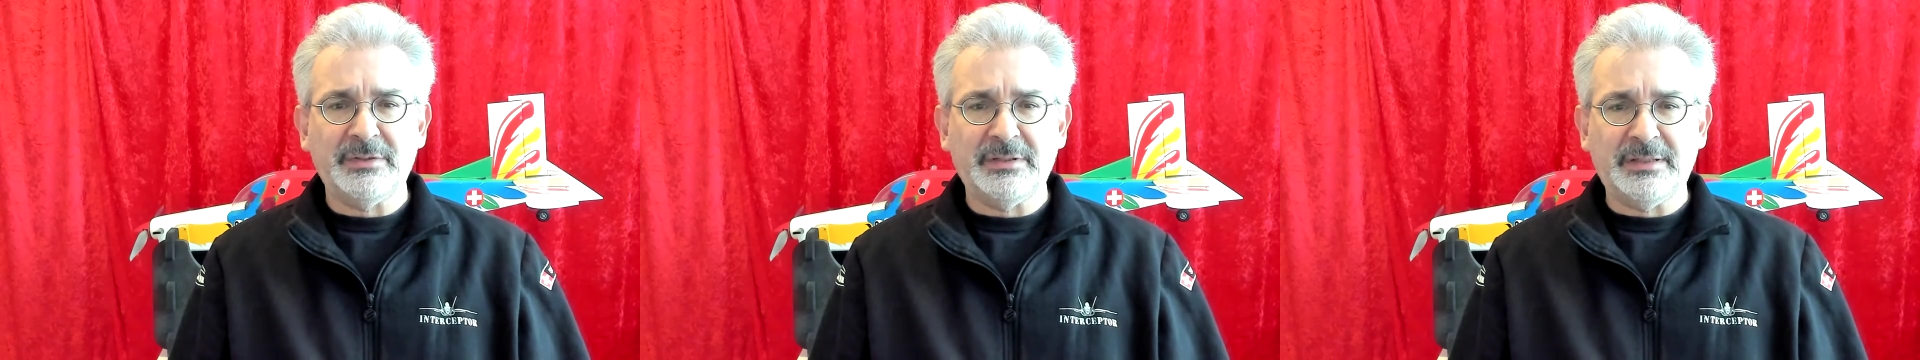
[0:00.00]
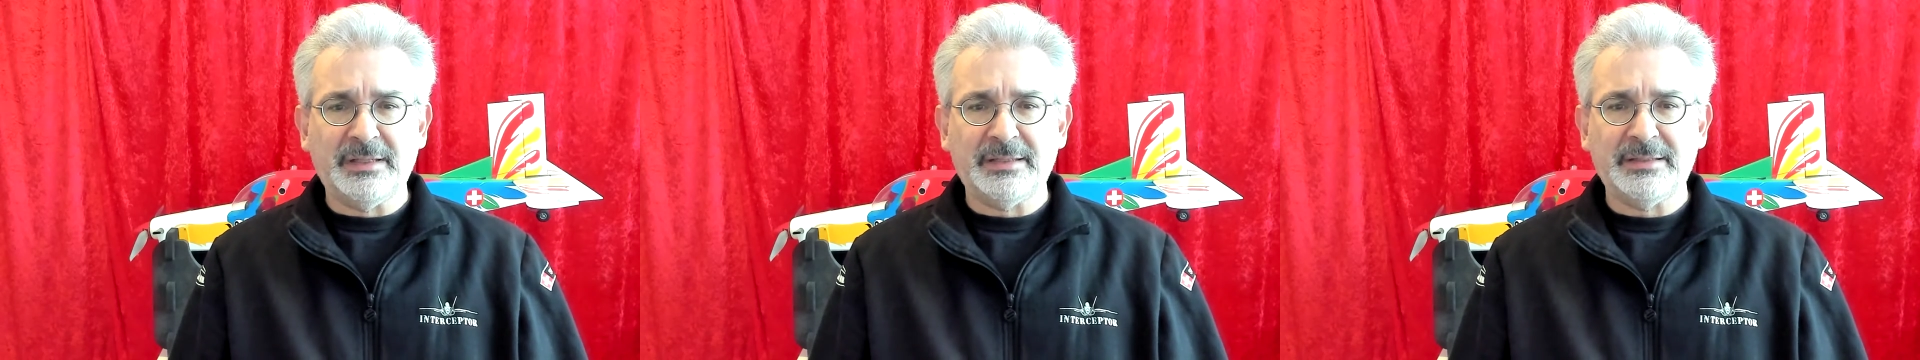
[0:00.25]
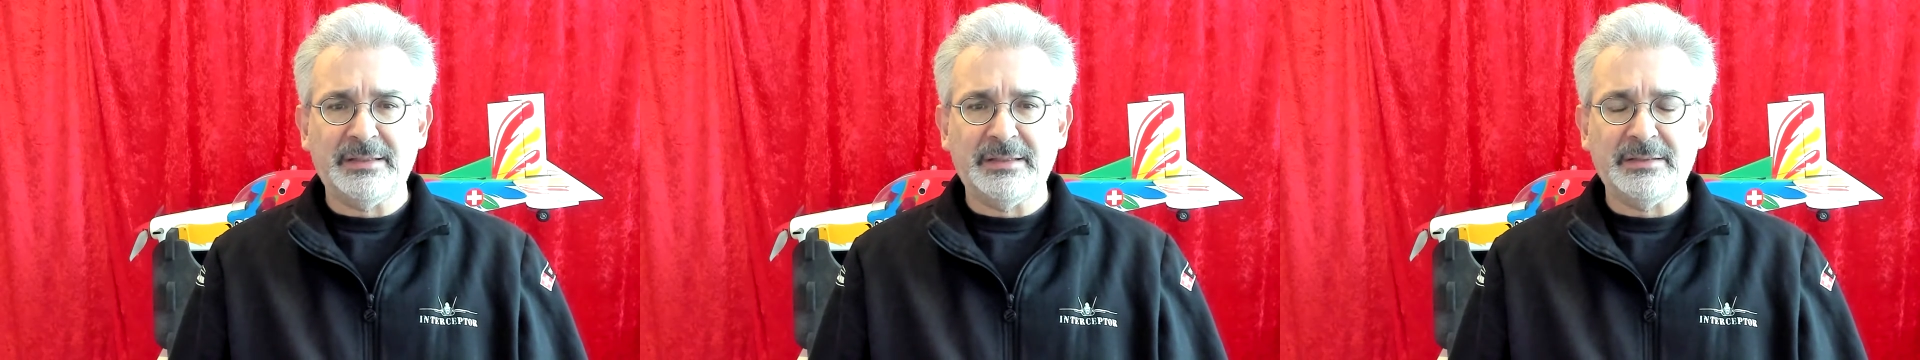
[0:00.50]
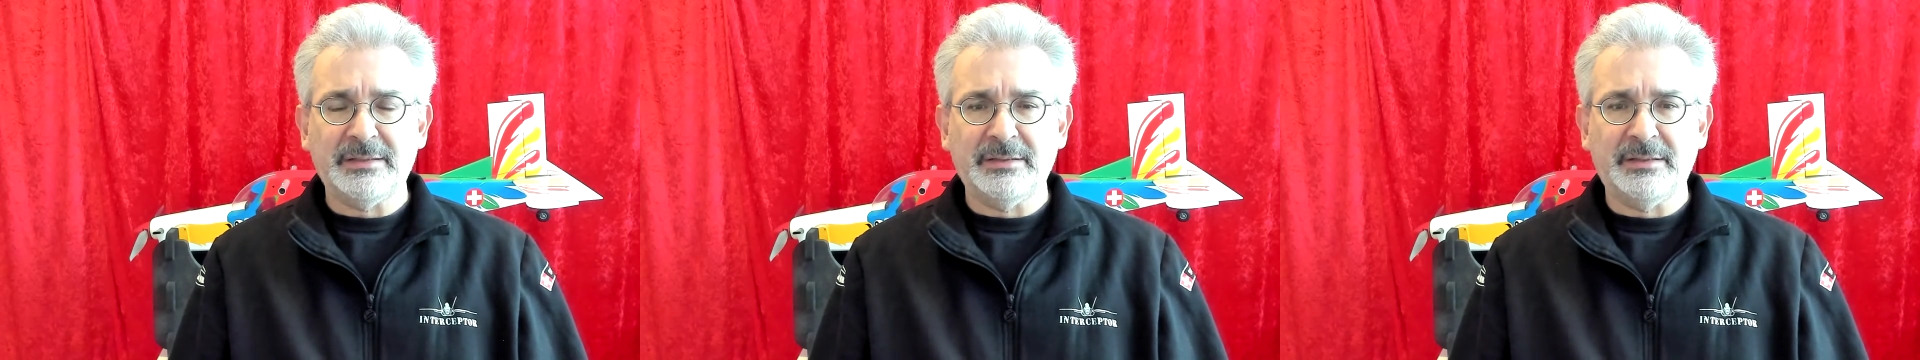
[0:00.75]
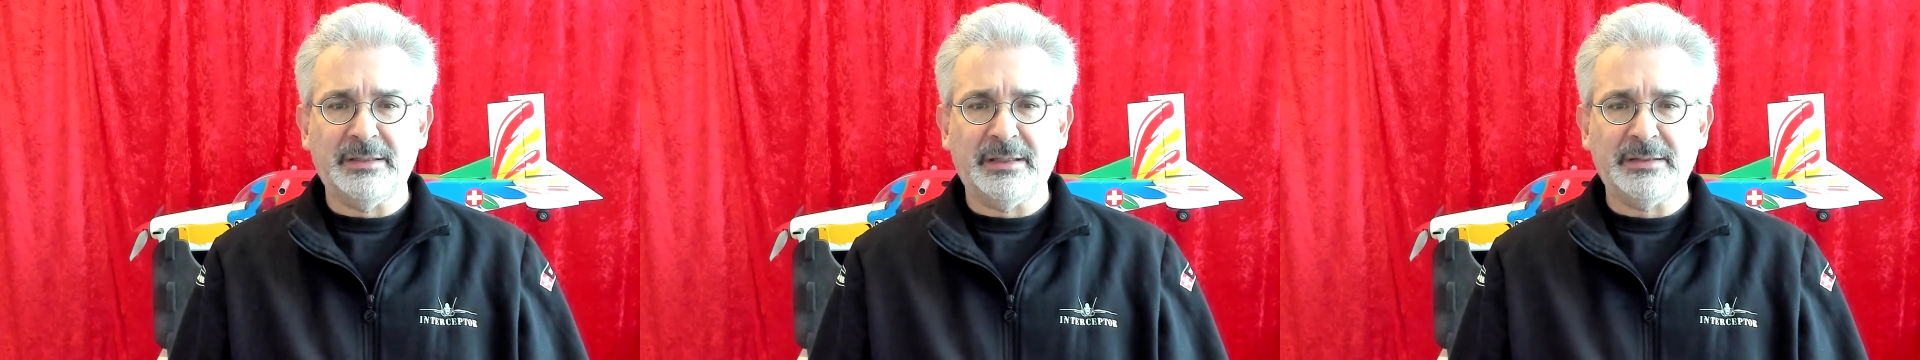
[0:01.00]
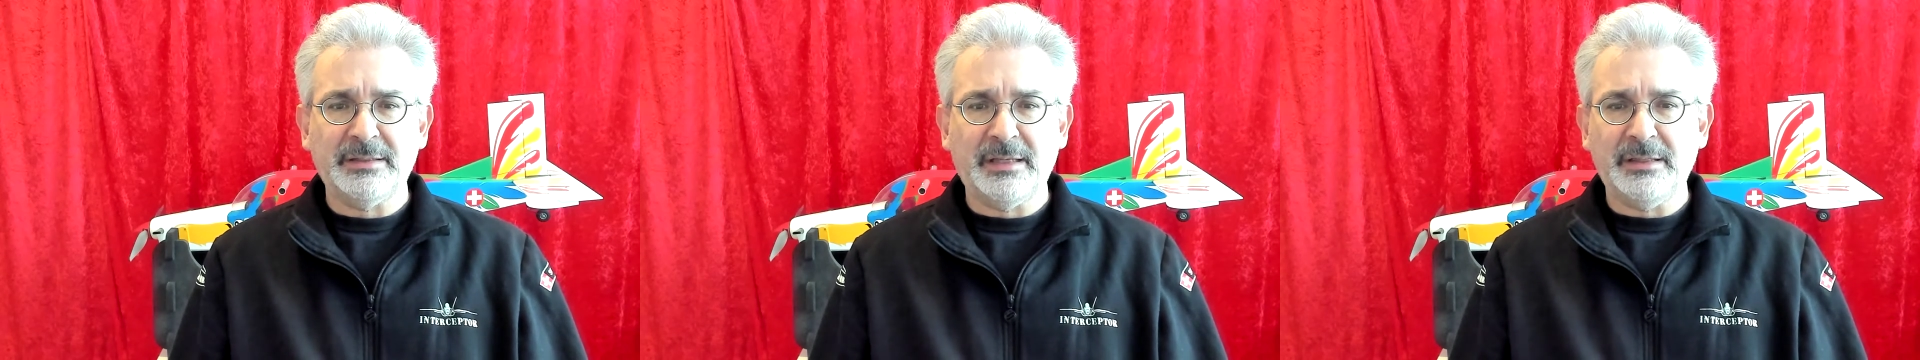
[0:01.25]
the DX6 and
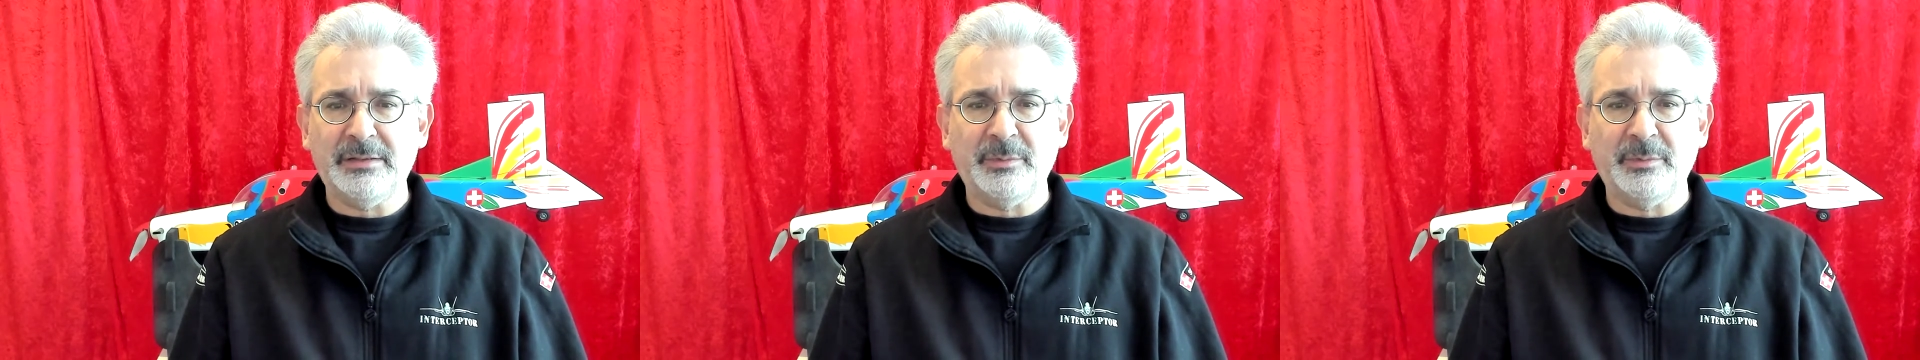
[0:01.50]
DX8.